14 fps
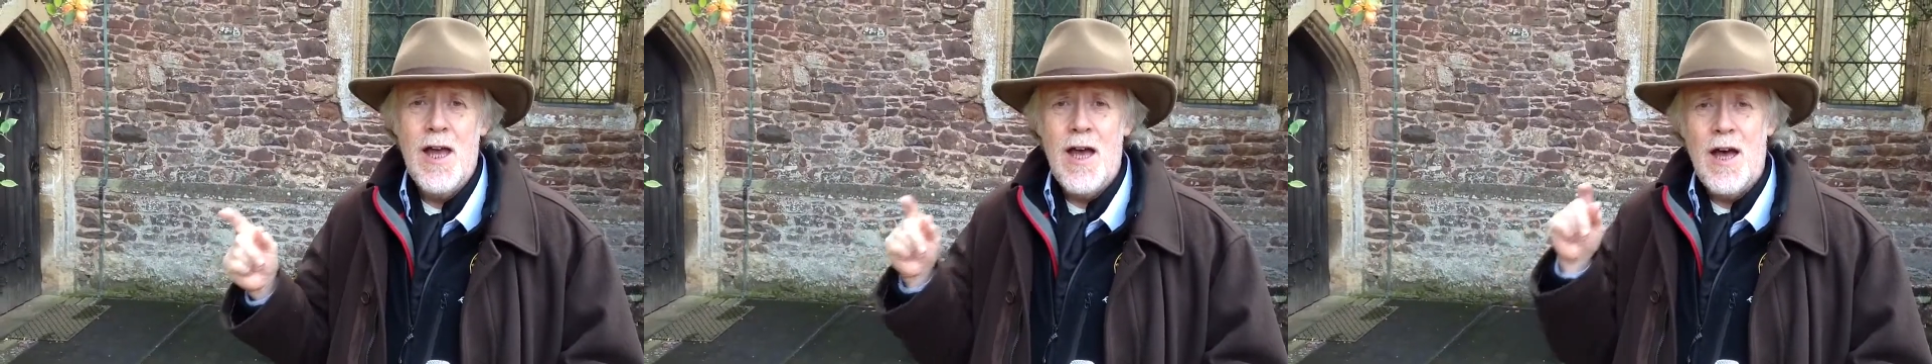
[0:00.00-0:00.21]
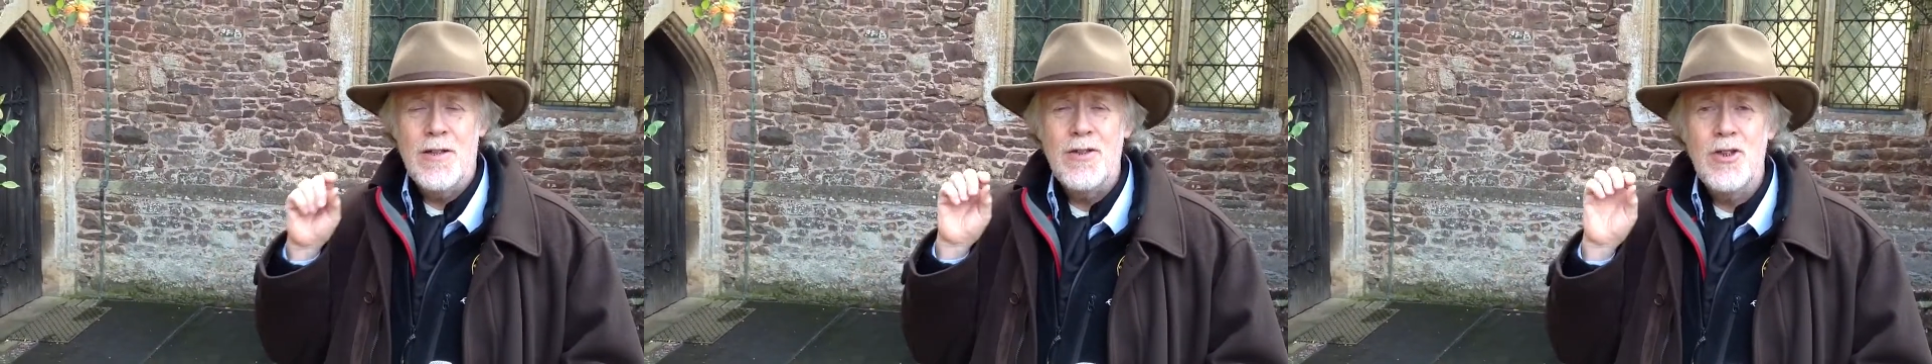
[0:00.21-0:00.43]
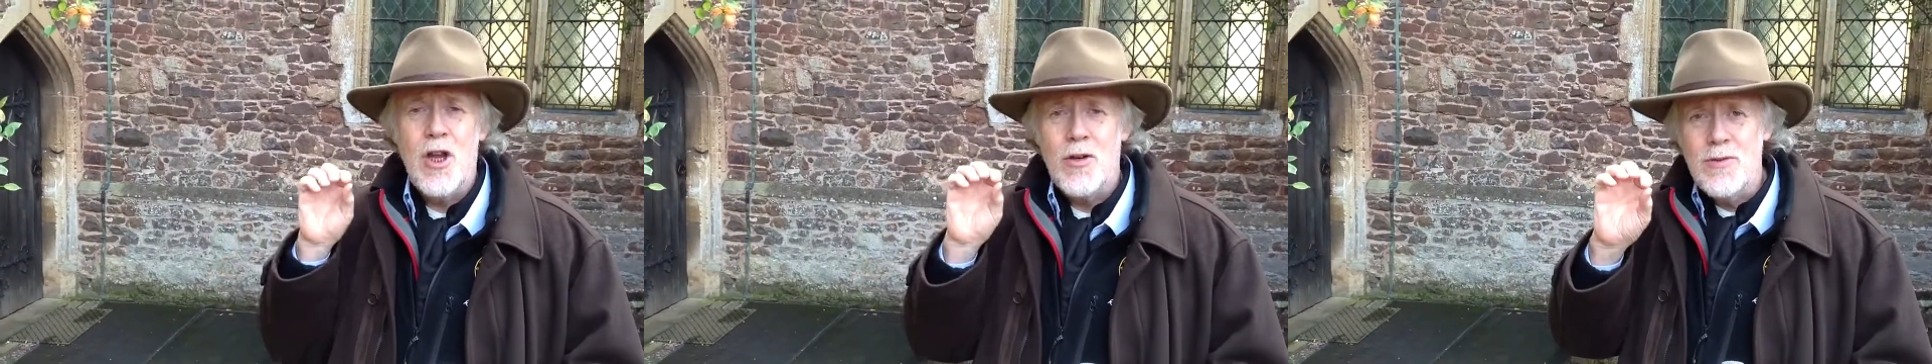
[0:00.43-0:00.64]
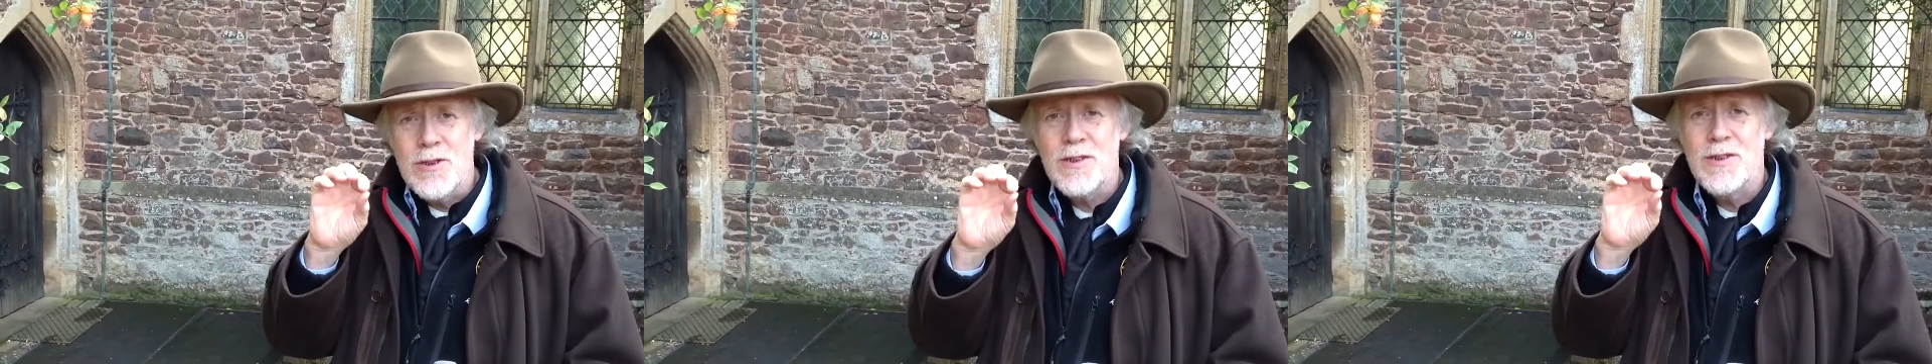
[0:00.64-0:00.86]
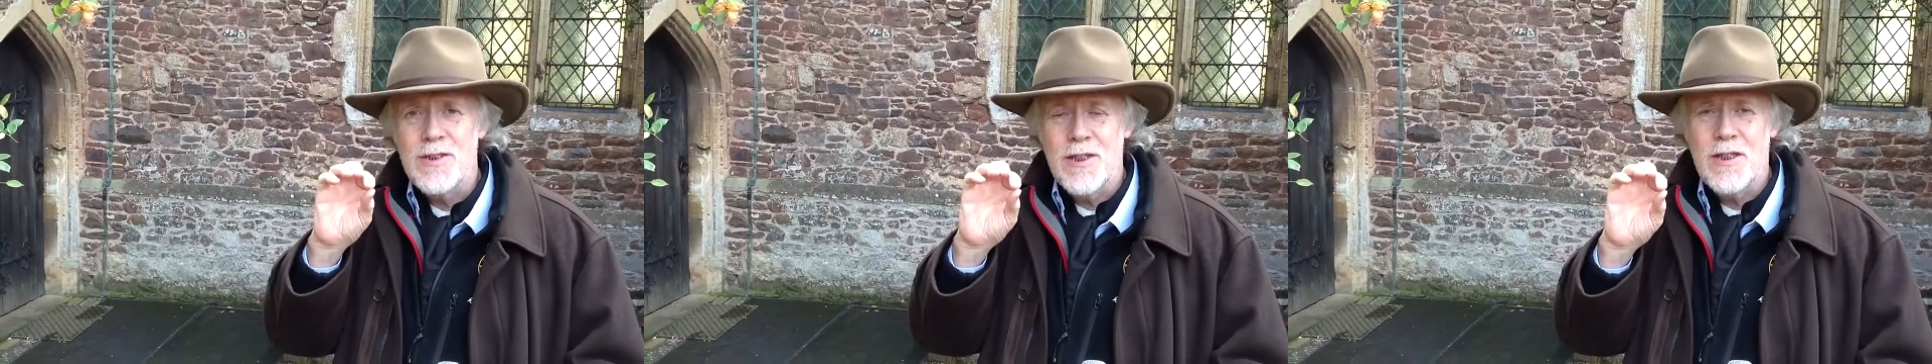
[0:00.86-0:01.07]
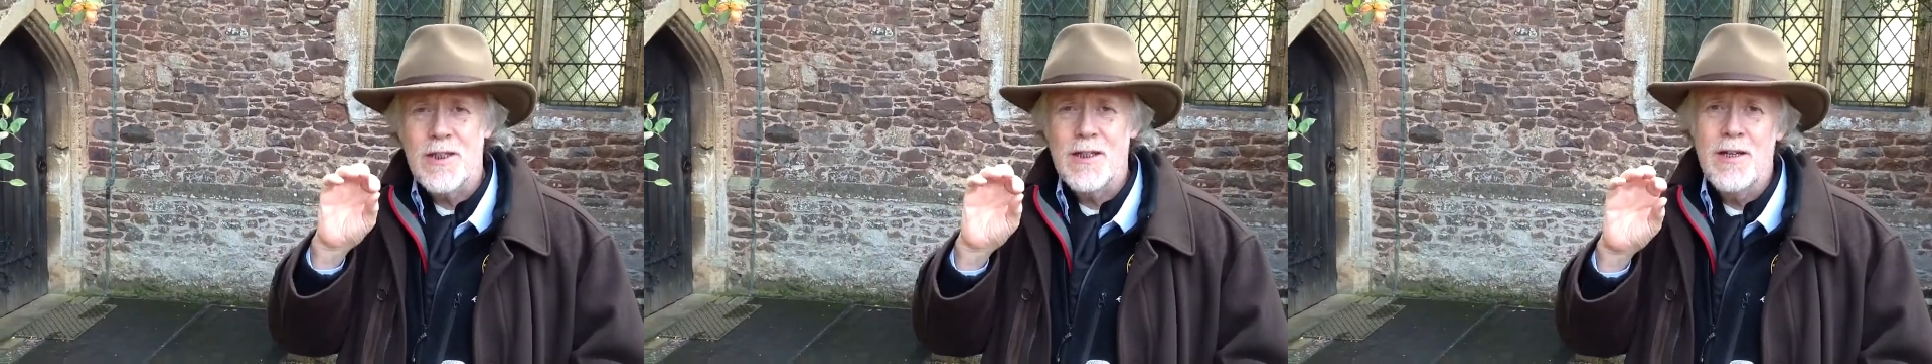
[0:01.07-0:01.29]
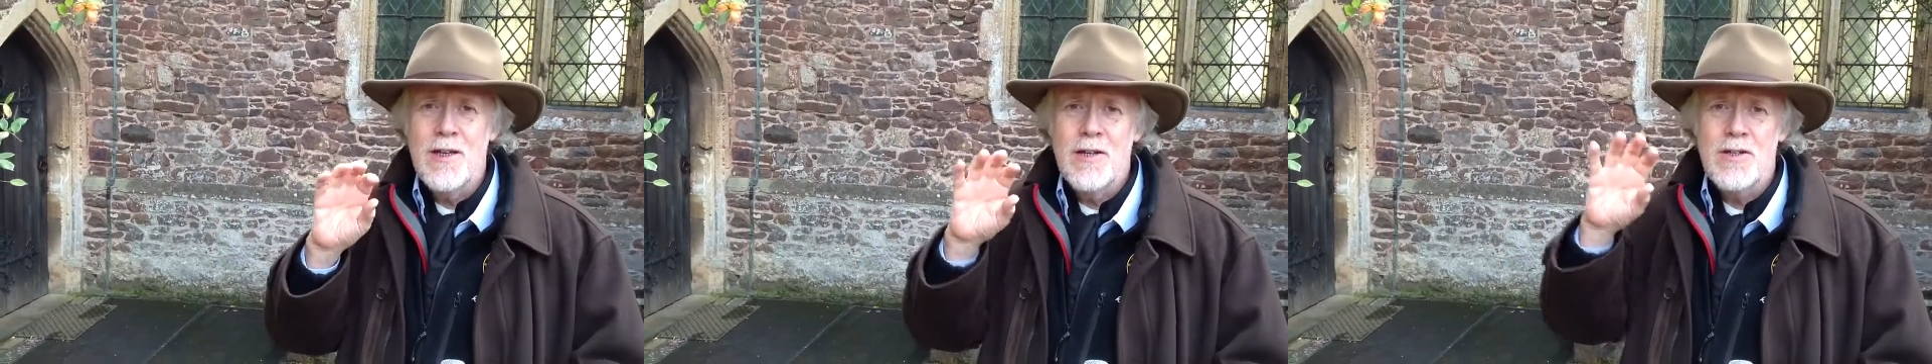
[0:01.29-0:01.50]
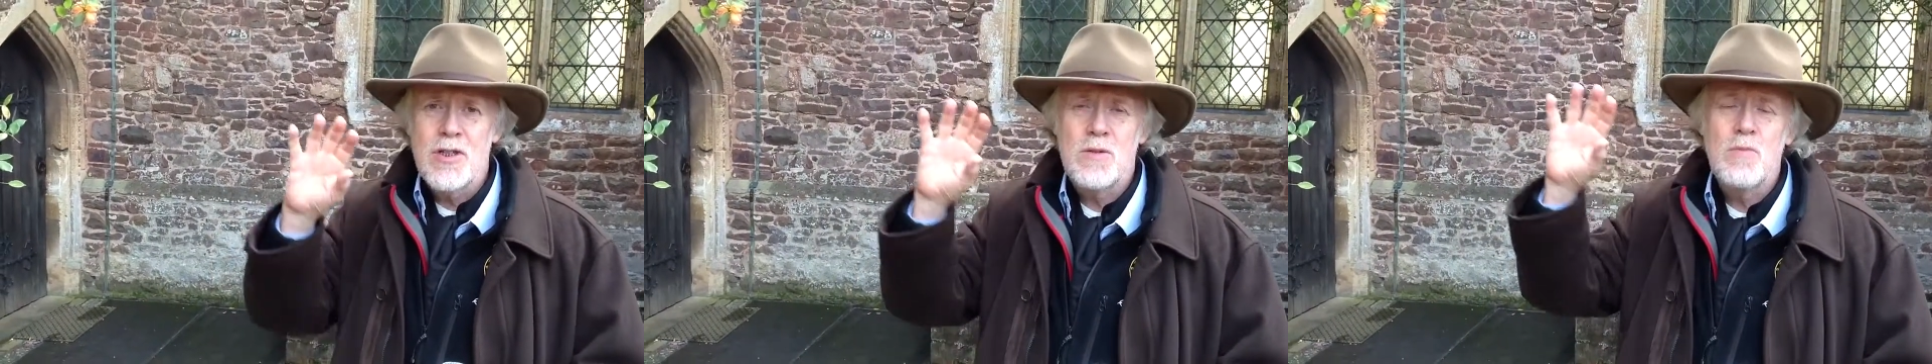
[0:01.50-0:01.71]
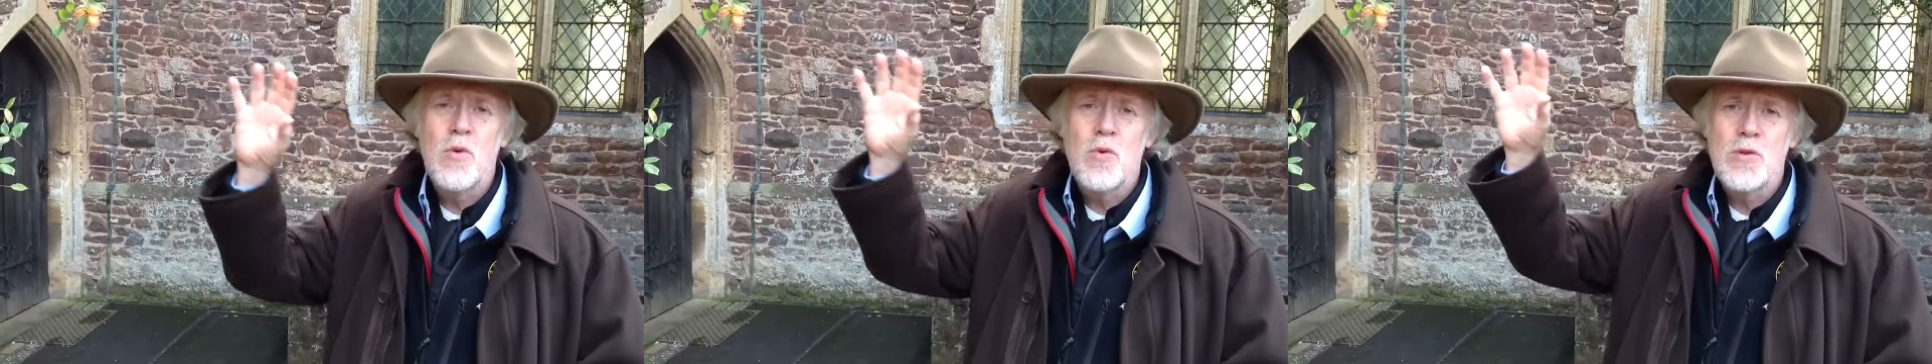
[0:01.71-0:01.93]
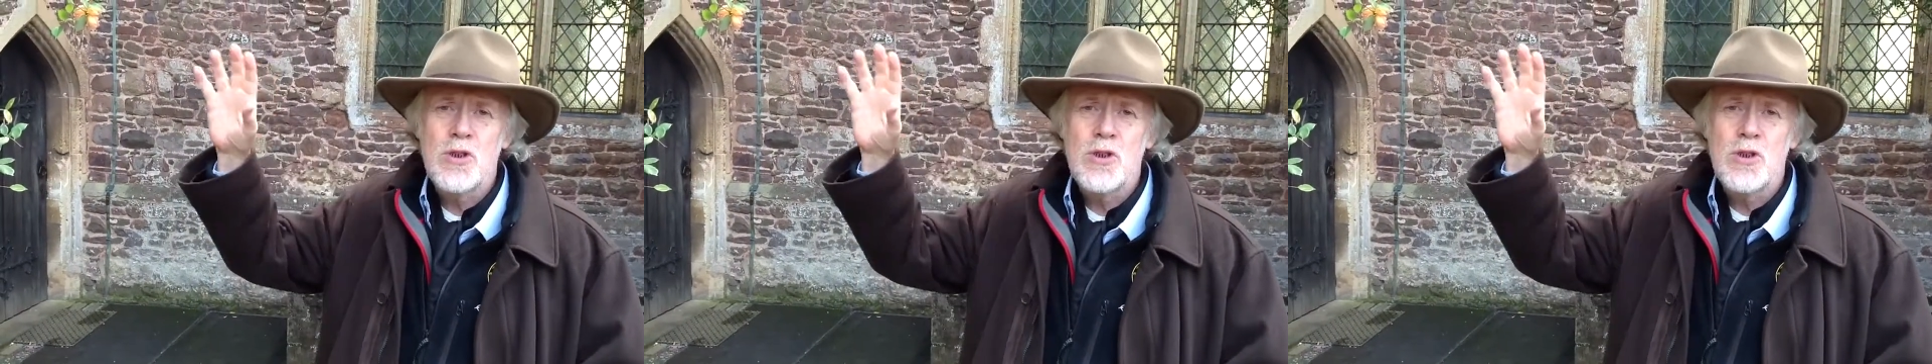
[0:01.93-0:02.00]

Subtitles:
and noticing small